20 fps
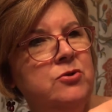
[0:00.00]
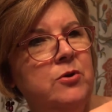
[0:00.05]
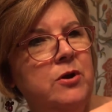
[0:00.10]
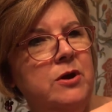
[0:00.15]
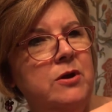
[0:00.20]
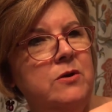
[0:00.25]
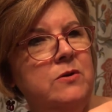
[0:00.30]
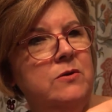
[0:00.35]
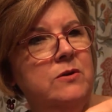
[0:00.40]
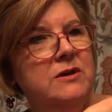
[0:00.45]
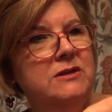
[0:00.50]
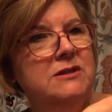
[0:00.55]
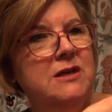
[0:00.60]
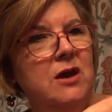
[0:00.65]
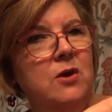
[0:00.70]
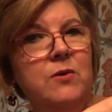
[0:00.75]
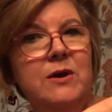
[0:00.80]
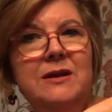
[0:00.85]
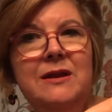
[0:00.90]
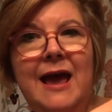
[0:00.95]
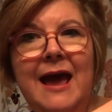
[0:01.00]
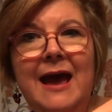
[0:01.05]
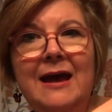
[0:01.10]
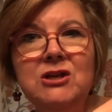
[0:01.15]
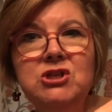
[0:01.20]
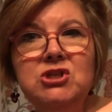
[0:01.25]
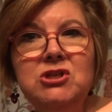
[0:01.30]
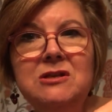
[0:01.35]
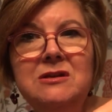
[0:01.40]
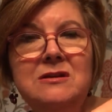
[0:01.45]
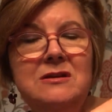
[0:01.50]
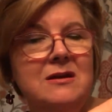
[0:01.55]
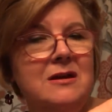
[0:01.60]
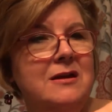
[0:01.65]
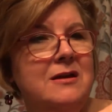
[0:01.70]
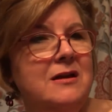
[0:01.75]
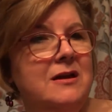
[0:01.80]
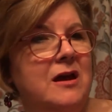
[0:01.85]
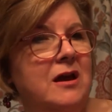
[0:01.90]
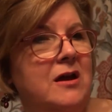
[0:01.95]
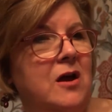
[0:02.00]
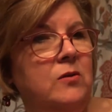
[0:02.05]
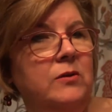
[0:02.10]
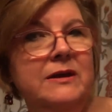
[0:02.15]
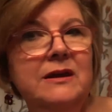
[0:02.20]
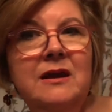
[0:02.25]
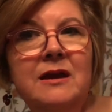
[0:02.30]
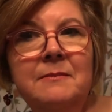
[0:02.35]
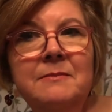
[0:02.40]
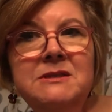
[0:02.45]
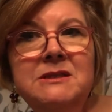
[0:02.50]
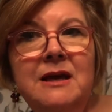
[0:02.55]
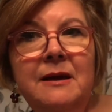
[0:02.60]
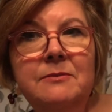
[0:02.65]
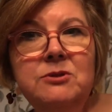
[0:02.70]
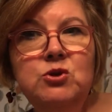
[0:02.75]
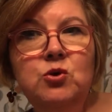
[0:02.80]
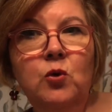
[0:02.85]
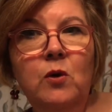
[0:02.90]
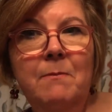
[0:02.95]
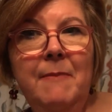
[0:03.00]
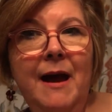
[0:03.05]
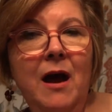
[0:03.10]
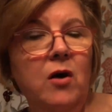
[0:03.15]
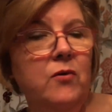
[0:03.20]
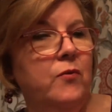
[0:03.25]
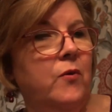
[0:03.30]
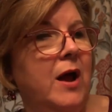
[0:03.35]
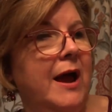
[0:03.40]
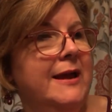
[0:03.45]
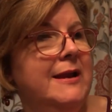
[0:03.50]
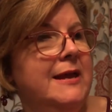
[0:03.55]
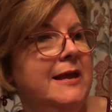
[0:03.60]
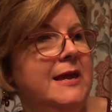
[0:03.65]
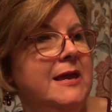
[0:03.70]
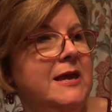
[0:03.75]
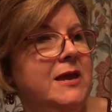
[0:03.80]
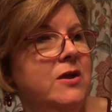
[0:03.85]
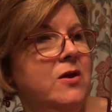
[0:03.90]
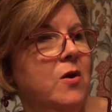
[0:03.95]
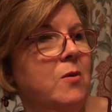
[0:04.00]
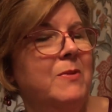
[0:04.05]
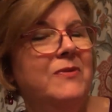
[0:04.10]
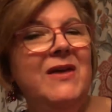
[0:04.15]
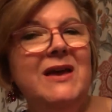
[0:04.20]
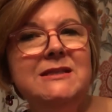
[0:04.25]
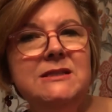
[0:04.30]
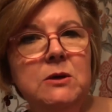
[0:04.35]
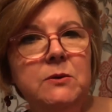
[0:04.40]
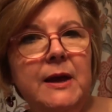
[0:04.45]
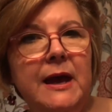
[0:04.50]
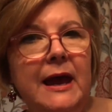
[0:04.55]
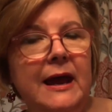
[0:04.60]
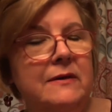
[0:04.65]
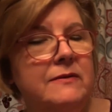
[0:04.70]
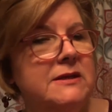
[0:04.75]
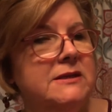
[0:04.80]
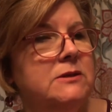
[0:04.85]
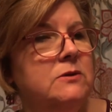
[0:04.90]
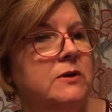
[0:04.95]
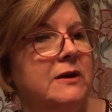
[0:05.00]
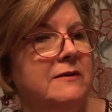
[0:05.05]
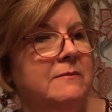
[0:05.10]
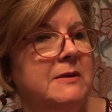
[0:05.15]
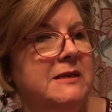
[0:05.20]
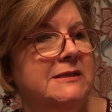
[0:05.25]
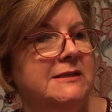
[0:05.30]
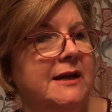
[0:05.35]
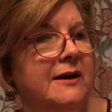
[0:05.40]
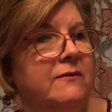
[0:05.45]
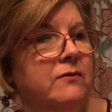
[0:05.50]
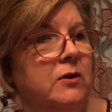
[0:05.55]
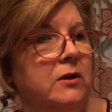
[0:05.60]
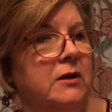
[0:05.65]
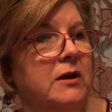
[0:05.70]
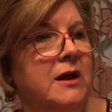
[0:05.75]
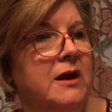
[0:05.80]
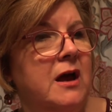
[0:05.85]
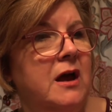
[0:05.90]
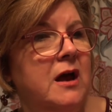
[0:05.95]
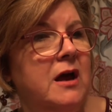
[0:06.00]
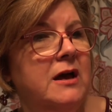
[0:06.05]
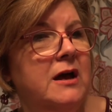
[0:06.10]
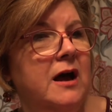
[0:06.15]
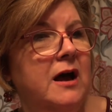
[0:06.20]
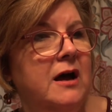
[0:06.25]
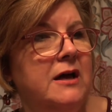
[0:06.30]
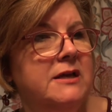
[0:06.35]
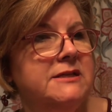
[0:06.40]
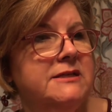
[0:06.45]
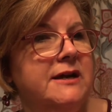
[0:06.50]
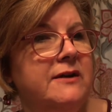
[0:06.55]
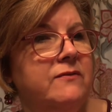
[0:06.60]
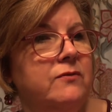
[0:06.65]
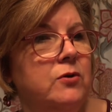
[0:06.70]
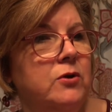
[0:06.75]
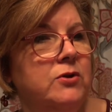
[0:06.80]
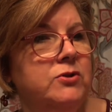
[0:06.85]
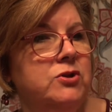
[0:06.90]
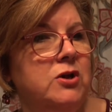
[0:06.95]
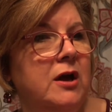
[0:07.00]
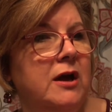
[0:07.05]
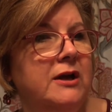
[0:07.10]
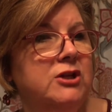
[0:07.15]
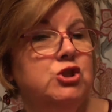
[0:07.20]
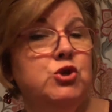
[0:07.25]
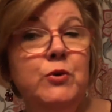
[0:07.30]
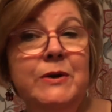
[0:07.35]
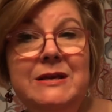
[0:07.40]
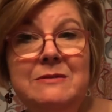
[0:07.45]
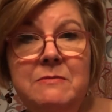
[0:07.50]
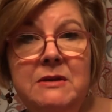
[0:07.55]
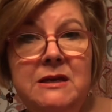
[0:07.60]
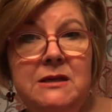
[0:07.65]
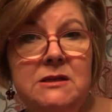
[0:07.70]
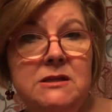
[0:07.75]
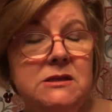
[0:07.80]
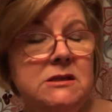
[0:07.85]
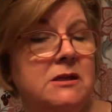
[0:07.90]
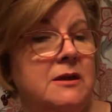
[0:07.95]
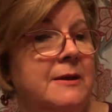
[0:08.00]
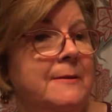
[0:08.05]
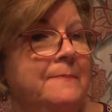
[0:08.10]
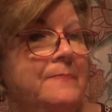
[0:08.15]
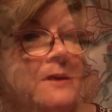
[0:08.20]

through so it actually only comes up to about right here, but that's okay. This will give me several, uh, several uh, treatments